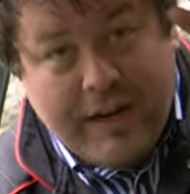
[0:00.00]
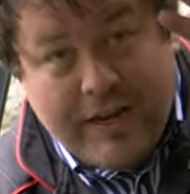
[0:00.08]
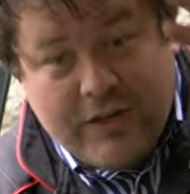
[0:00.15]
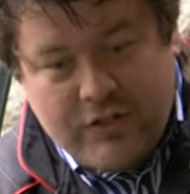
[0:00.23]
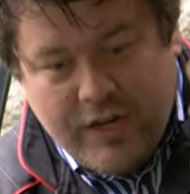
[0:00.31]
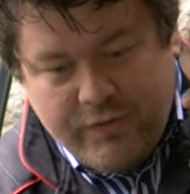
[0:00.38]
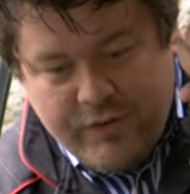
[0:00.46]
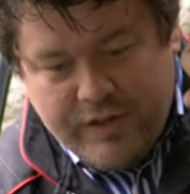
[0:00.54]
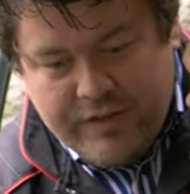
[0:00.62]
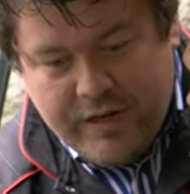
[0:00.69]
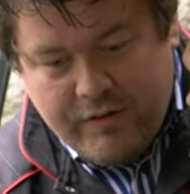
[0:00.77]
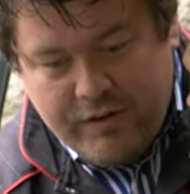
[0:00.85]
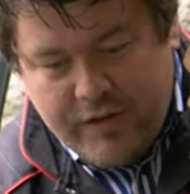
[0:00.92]
And actually, I fit
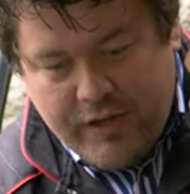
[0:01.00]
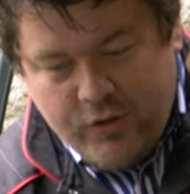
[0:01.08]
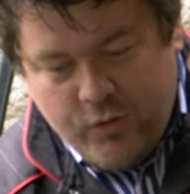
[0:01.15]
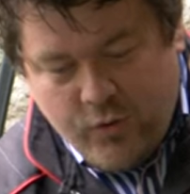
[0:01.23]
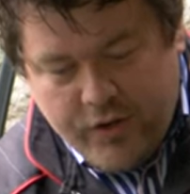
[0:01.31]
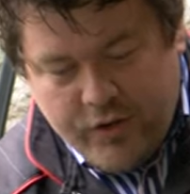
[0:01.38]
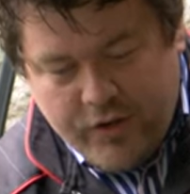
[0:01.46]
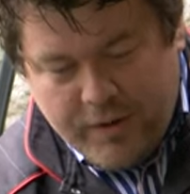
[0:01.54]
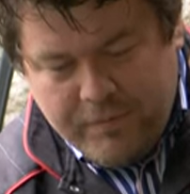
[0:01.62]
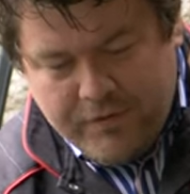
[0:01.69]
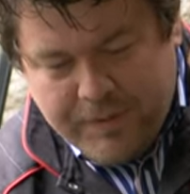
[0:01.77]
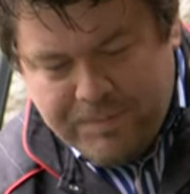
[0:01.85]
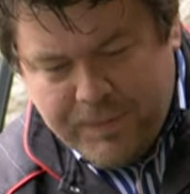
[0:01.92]
in there in, in quite good
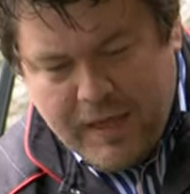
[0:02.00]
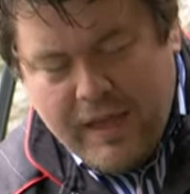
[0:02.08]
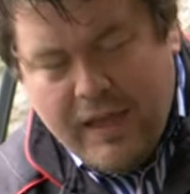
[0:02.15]
comfort.